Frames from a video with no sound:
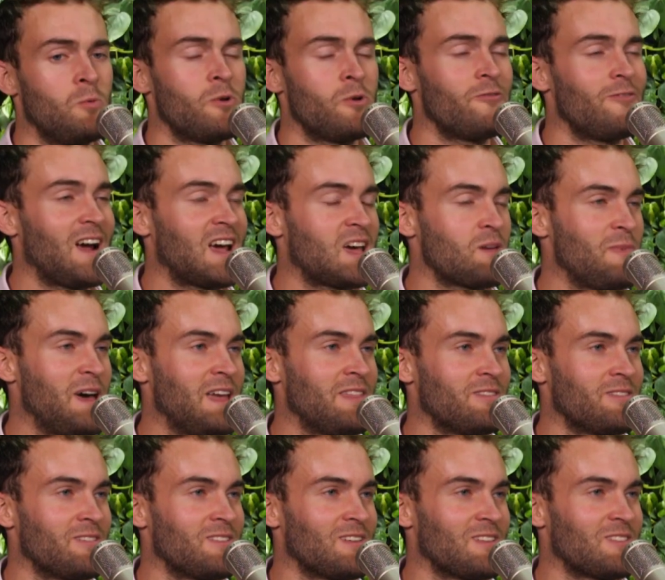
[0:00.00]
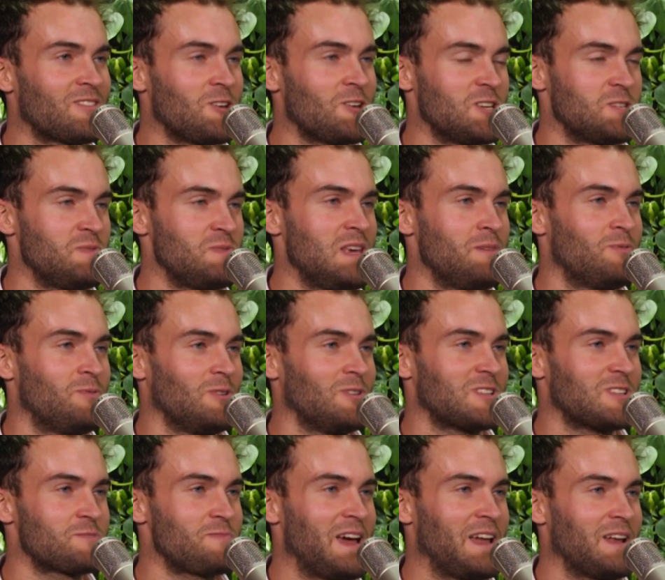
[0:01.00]
wouldn't recommend that those
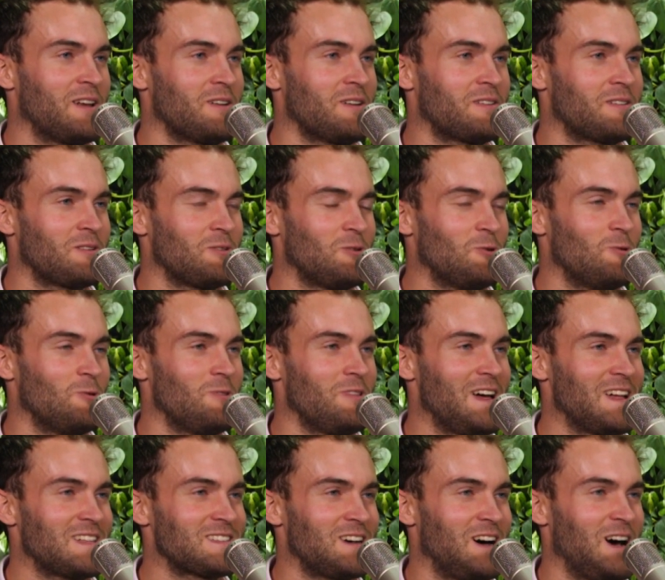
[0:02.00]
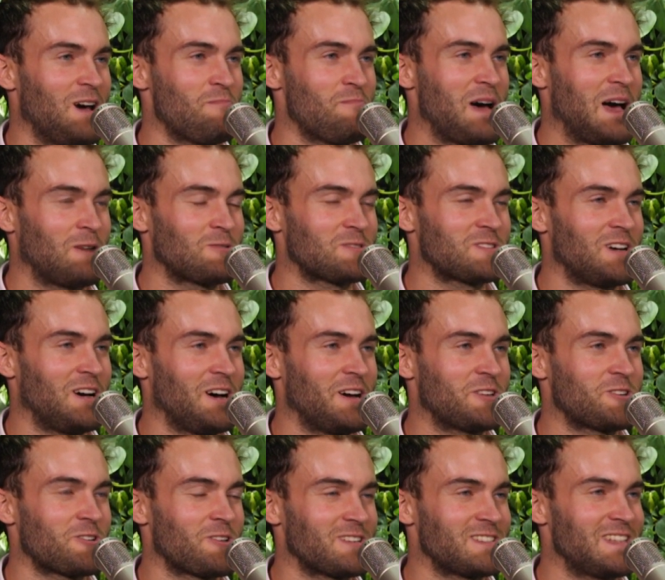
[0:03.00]
people spend all their time
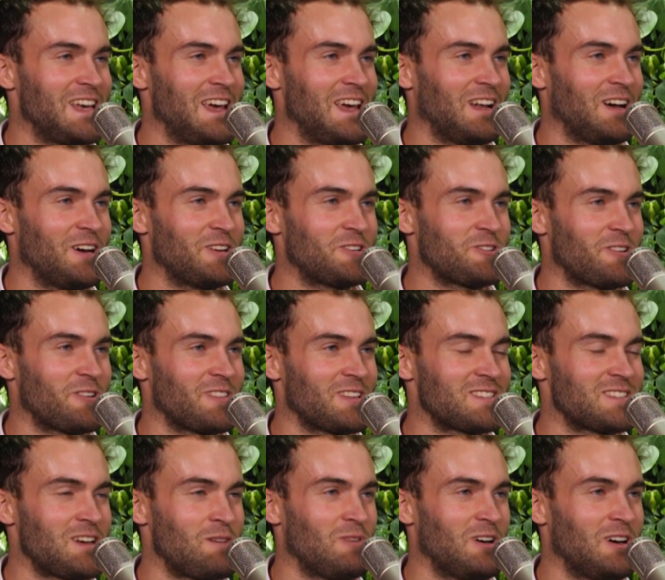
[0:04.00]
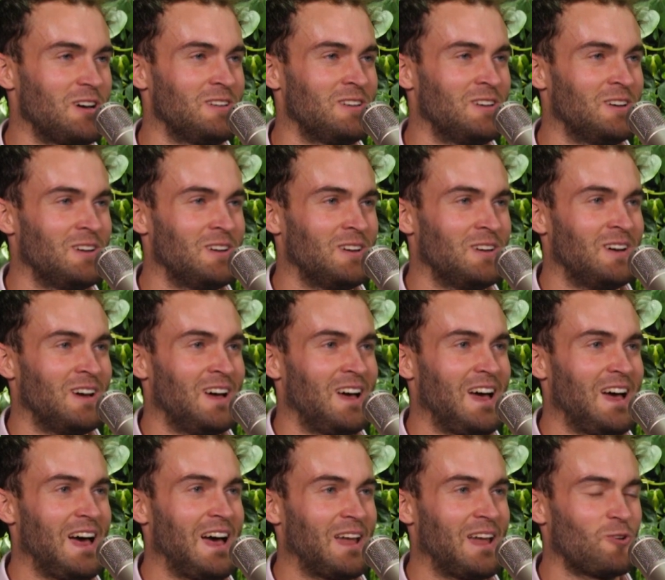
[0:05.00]
outside during daylight during the summer,
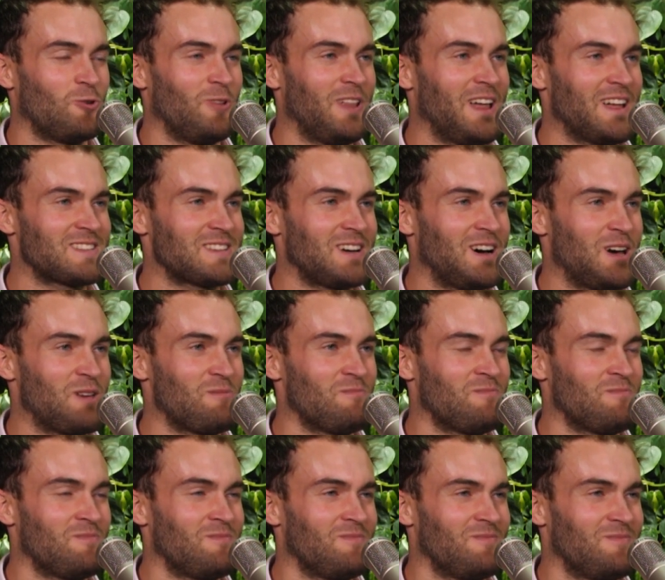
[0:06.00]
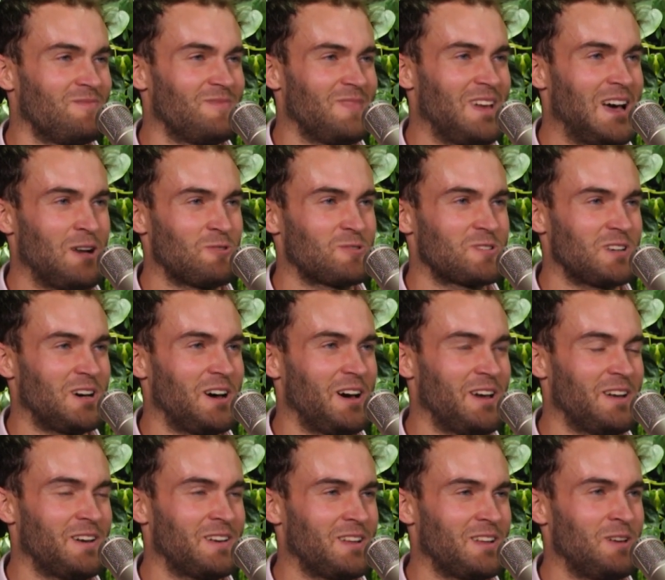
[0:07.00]
and all their time
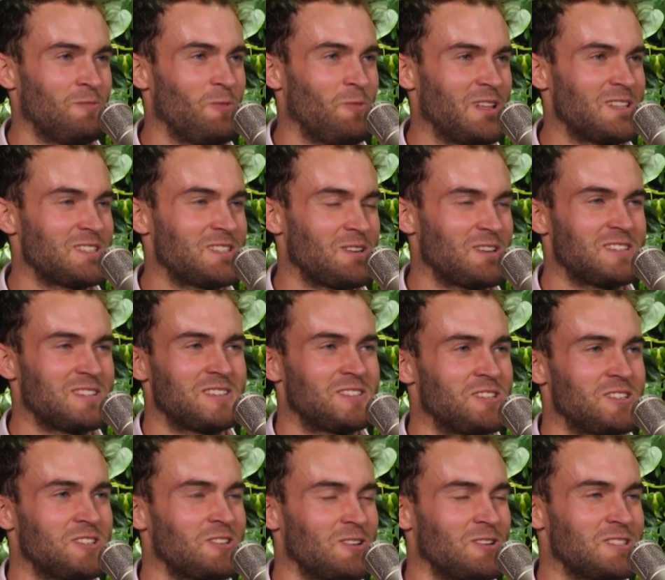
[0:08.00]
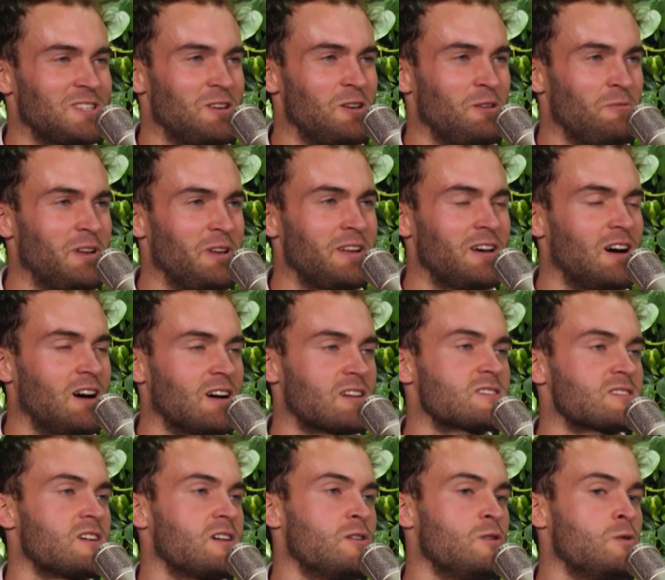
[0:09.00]
outside in winter, because it's just constantly going to be dark.
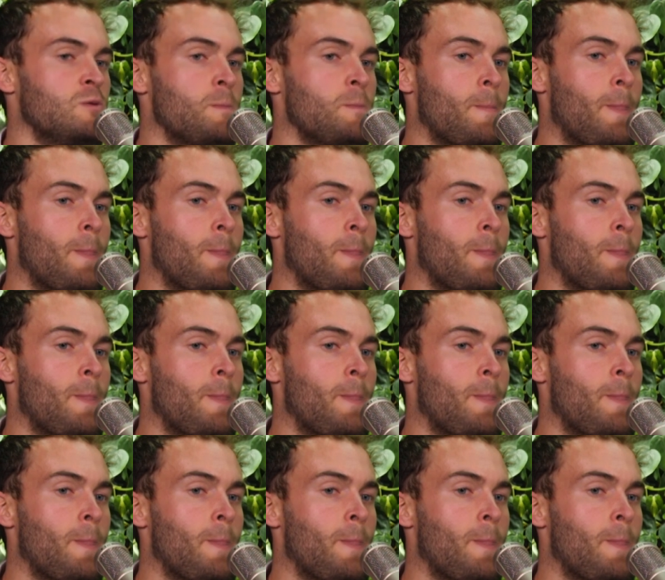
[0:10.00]
So